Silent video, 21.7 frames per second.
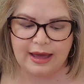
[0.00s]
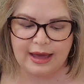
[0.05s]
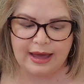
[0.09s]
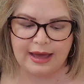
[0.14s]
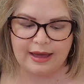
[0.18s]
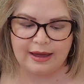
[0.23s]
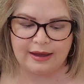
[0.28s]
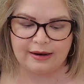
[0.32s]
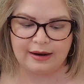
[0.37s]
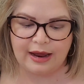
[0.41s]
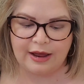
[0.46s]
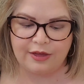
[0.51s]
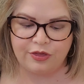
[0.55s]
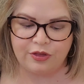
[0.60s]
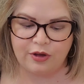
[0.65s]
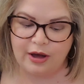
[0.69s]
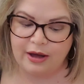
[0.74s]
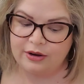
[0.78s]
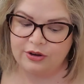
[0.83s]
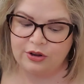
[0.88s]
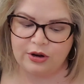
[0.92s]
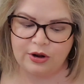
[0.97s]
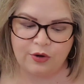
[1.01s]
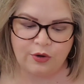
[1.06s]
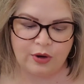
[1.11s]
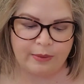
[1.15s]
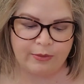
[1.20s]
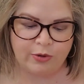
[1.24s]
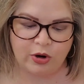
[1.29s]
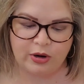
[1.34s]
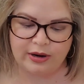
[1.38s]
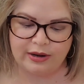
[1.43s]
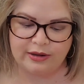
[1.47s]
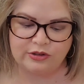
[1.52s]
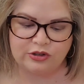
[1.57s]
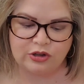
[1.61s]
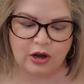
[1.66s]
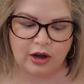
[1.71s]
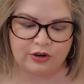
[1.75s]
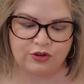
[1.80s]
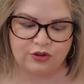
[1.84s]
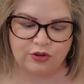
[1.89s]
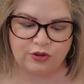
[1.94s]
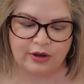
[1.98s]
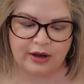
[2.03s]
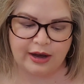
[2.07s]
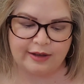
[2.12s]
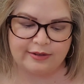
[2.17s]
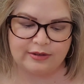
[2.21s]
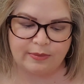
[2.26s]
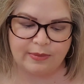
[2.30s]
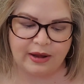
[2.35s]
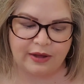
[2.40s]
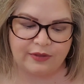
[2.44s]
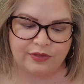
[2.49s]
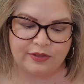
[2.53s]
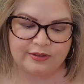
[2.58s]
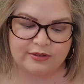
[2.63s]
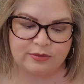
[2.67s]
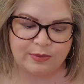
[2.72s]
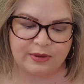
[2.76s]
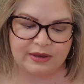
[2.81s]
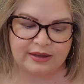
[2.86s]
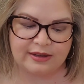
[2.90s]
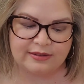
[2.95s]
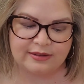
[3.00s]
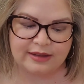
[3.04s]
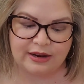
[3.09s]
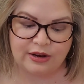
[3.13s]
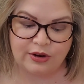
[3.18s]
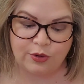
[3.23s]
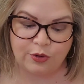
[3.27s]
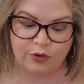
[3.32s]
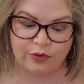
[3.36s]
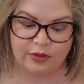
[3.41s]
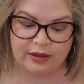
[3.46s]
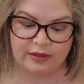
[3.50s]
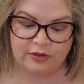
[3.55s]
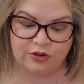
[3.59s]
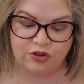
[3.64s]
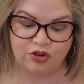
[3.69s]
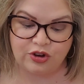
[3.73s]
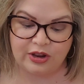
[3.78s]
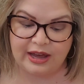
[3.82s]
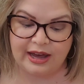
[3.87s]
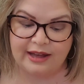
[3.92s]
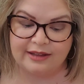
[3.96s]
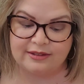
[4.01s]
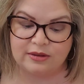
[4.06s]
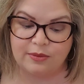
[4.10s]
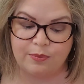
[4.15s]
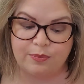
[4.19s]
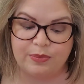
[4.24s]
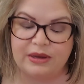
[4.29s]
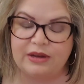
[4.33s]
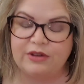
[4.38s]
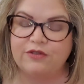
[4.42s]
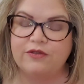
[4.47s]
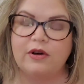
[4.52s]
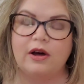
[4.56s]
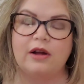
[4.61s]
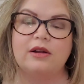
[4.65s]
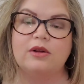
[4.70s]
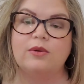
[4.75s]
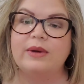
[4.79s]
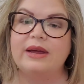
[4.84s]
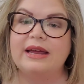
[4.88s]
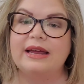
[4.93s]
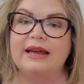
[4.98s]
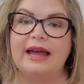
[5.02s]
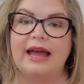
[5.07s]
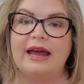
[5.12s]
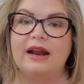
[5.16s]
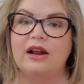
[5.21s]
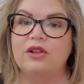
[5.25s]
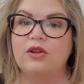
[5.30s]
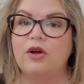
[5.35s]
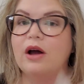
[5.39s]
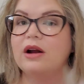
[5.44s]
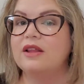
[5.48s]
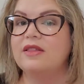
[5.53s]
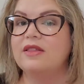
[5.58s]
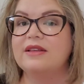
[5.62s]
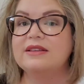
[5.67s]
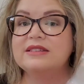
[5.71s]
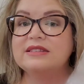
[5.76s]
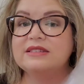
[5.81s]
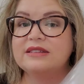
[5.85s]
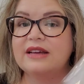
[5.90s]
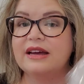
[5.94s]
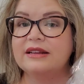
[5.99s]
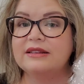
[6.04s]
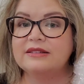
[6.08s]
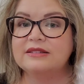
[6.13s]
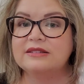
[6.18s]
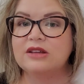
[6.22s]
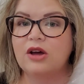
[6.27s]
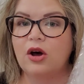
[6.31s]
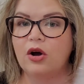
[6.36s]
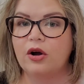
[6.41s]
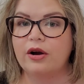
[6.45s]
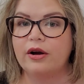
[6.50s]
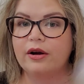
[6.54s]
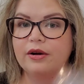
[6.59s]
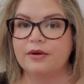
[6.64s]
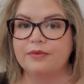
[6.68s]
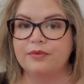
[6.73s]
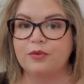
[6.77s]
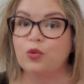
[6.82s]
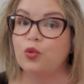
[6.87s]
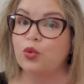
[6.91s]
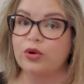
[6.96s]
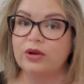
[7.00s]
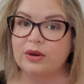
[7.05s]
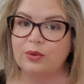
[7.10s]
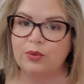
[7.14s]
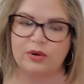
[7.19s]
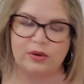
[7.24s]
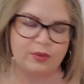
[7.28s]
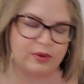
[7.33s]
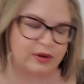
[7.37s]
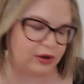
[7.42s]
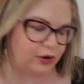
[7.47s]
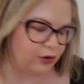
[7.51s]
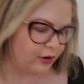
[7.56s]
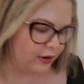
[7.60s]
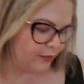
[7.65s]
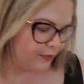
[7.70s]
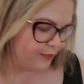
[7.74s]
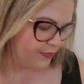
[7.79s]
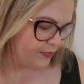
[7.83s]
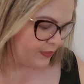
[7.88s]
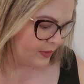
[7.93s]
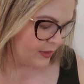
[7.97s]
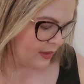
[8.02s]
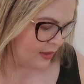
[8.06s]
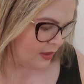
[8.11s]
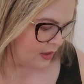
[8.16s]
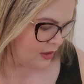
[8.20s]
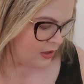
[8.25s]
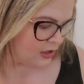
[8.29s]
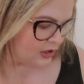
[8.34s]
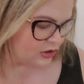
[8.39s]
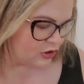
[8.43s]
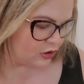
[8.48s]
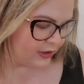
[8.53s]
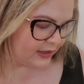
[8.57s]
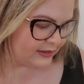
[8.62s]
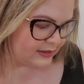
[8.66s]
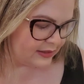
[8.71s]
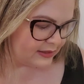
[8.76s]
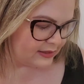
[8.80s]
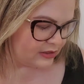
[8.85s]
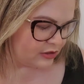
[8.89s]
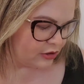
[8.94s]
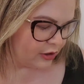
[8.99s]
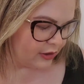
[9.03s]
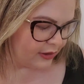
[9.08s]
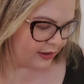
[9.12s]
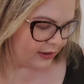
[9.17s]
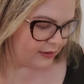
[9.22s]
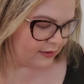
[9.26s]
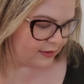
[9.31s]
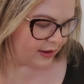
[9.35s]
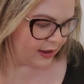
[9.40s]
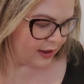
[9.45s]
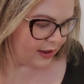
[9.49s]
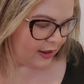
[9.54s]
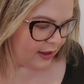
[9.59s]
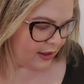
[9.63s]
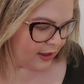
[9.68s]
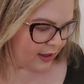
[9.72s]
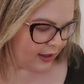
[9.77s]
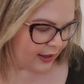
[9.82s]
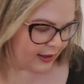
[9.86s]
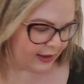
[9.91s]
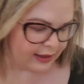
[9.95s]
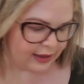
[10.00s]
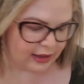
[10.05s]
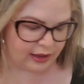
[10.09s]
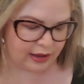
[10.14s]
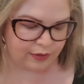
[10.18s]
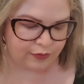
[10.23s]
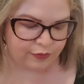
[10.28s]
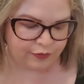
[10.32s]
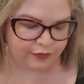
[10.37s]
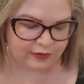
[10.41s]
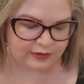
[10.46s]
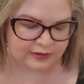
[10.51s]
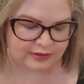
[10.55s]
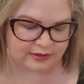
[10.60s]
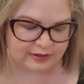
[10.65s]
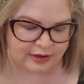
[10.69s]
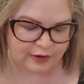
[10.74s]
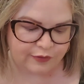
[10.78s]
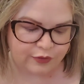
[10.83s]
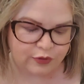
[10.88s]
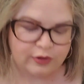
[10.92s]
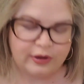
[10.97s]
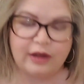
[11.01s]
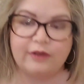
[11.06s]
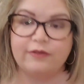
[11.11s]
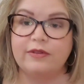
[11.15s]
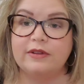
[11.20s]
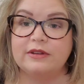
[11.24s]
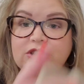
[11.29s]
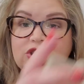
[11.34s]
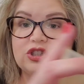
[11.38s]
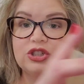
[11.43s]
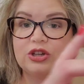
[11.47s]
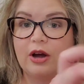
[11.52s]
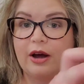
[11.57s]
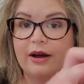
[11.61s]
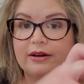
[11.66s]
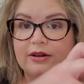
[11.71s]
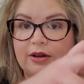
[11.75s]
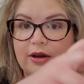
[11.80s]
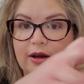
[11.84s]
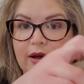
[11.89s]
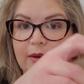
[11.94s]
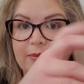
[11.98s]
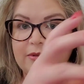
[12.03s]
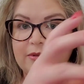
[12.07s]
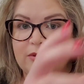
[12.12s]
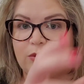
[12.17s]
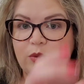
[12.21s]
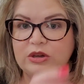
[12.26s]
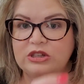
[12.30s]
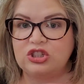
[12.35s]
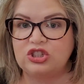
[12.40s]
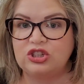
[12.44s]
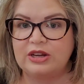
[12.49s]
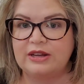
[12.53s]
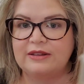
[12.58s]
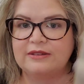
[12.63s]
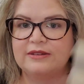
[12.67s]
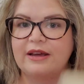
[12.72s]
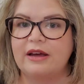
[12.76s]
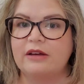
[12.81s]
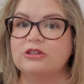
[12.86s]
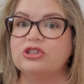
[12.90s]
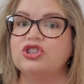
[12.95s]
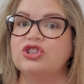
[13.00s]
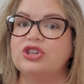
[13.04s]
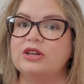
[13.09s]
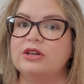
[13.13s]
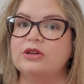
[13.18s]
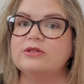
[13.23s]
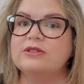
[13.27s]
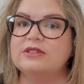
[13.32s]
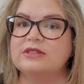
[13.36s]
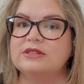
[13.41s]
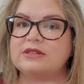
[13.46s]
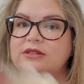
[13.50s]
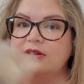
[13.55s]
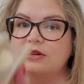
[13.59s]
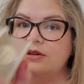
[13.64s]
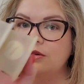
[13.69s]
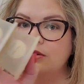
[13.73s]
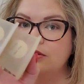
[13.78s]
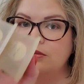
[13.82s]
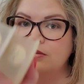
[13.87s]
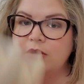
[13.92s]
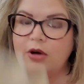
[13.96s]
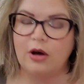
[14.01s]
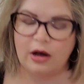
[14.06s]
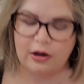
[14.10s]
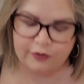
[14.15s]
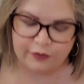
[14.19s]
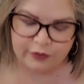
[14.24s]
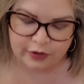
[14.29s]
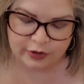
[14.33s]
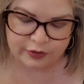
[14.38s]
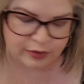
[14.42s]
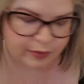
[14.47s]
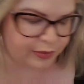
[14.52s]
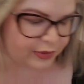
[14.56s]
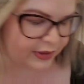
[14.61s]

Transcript: and I thought, you know, I'm going to talk to you guys about this because I know that she has a big following and a lot of these scents are really, really, really good. So let's get started. I have several of the shot cups, which is how she used to offer the